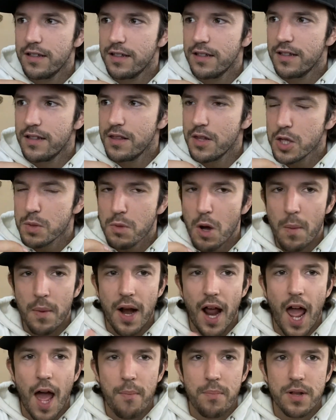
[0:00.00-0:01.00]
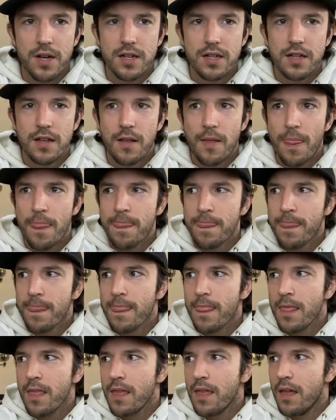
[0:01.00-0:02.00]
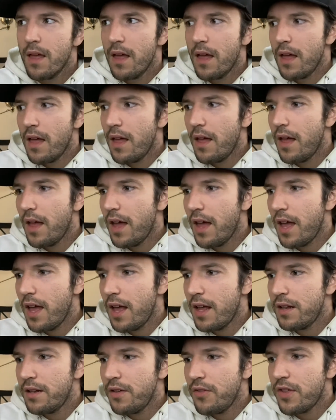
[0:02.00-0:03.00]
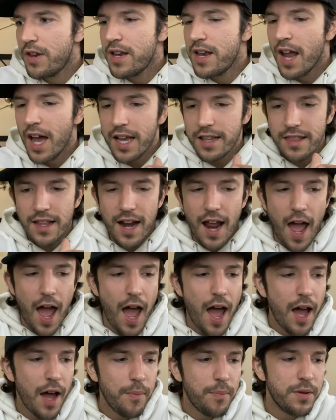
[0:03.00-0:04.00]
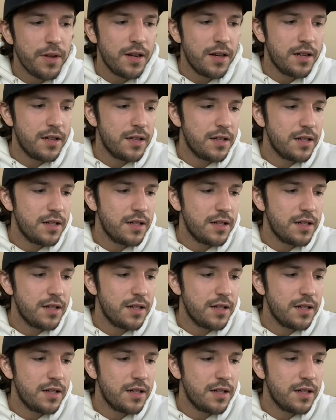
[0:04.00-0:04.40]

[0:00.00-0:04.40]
this moment happened. And the night that it happened,